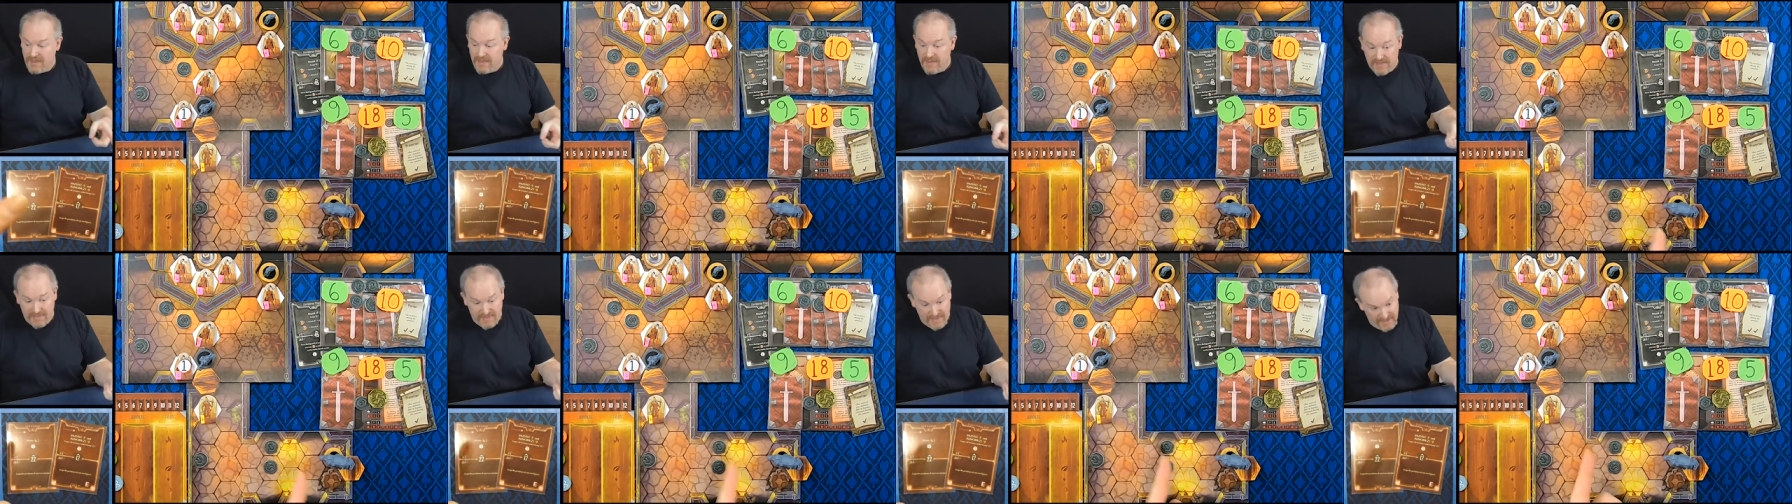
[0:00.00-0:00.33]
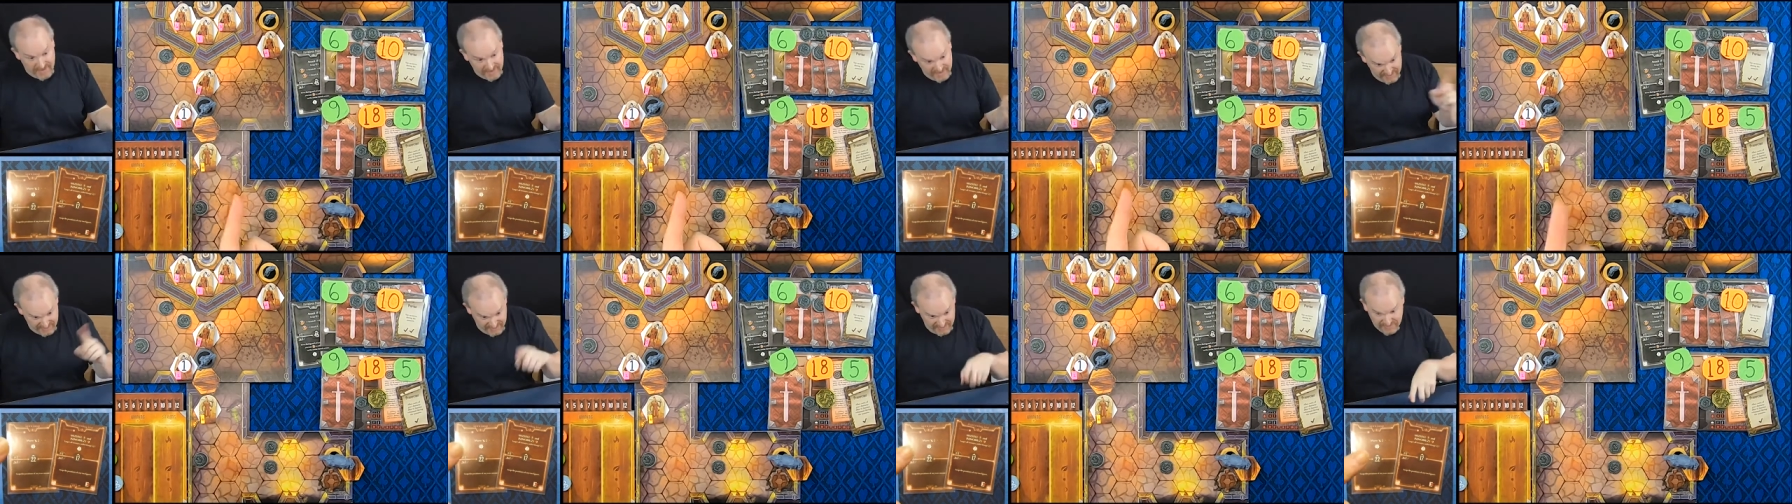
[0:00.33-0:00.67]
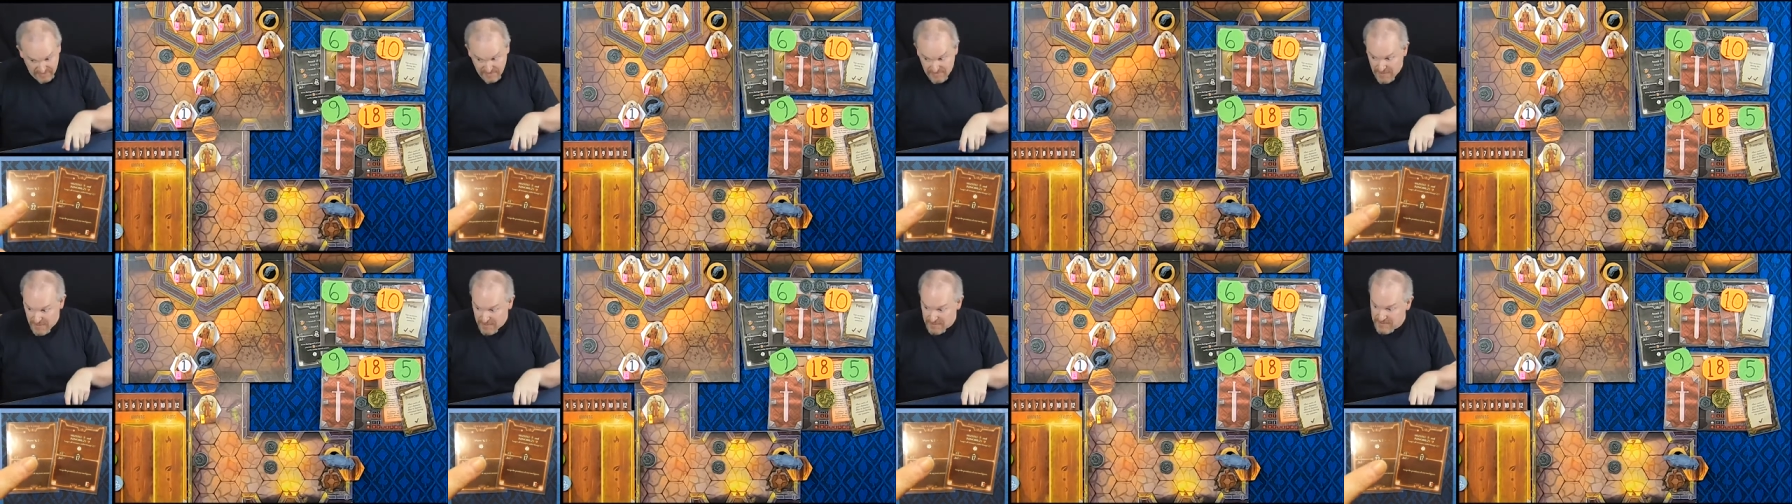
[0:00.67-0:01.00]
Then it's
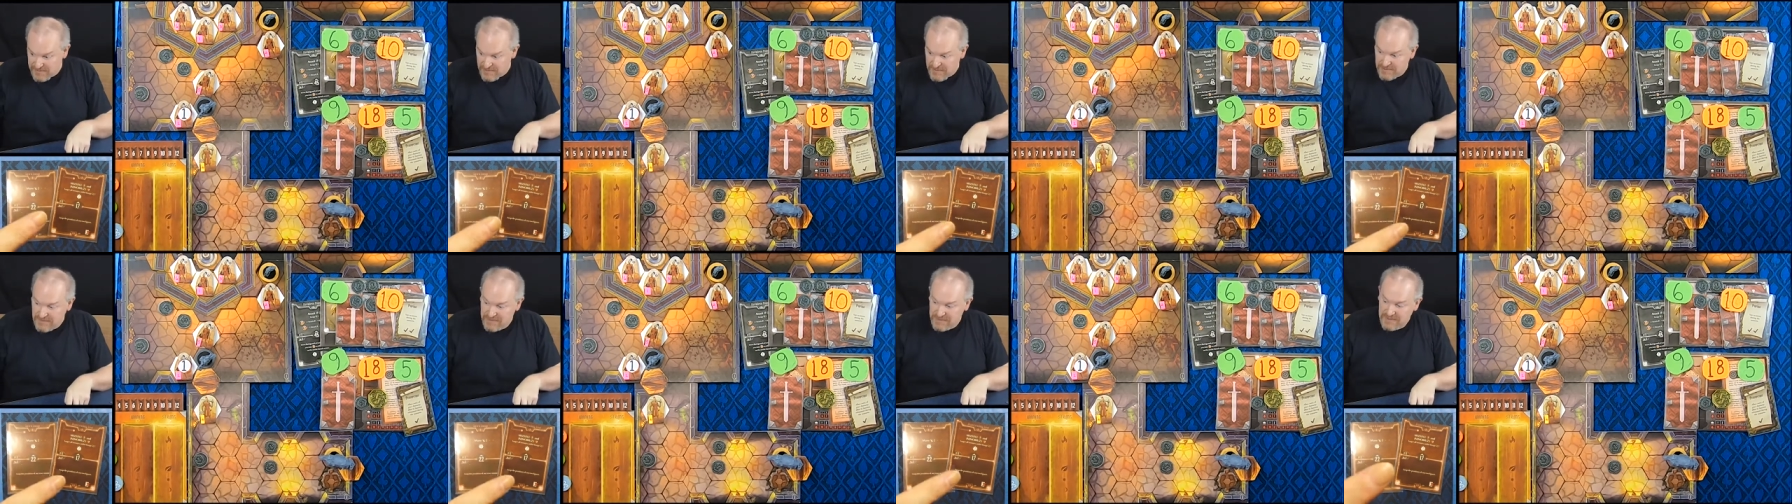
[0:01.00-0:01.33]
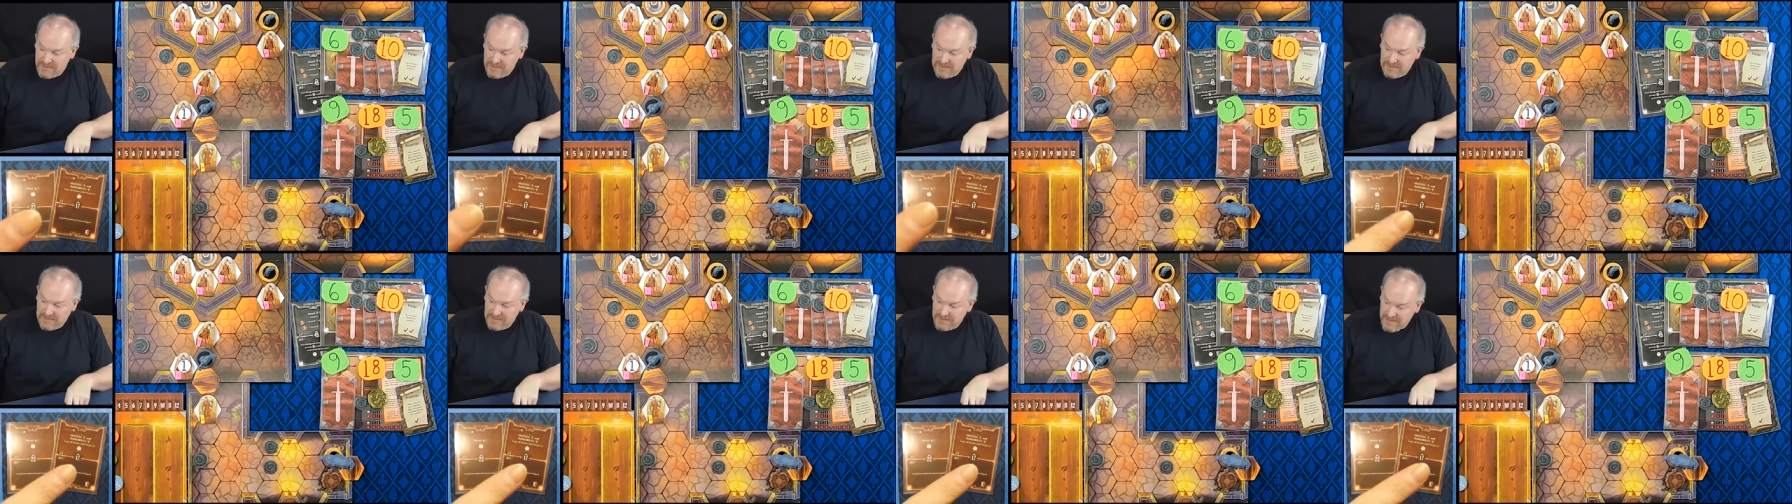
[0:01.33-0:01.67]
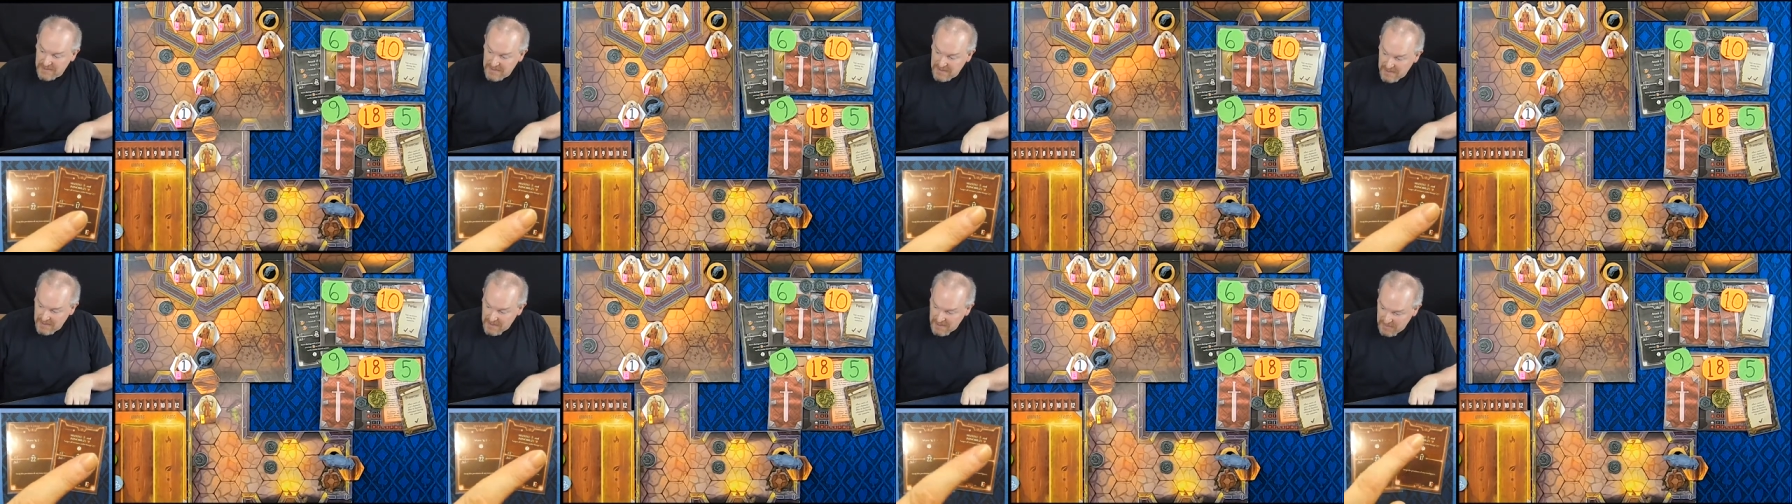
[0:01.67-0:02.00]
Mojo's turn.